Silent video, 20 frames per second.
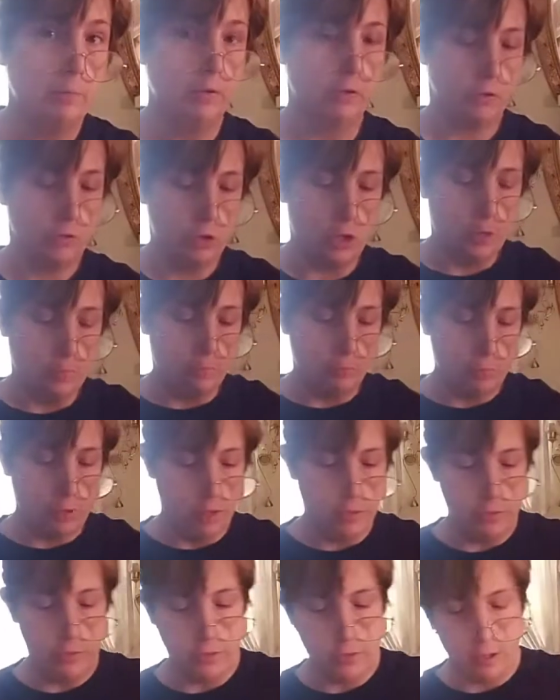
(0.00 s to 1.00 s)
I stopped
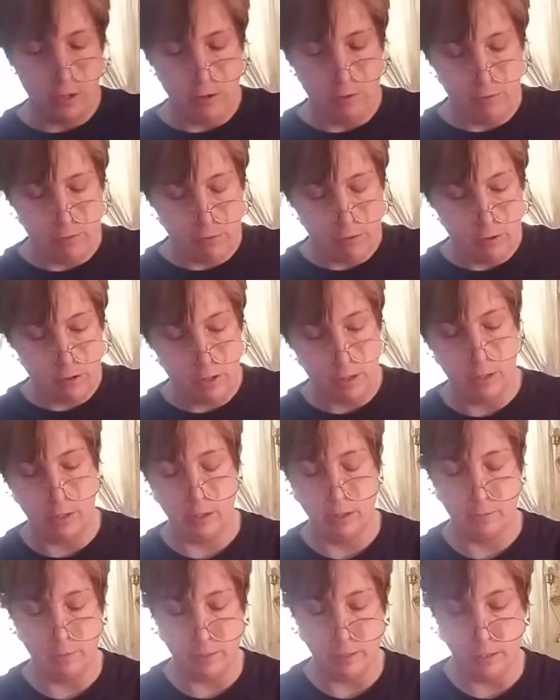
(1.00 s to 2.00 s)
right there, and
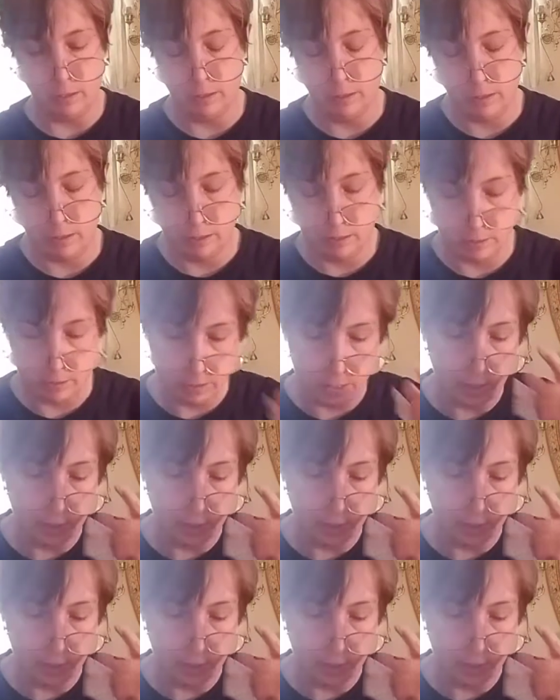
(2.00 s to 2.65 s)
I'll be getting into the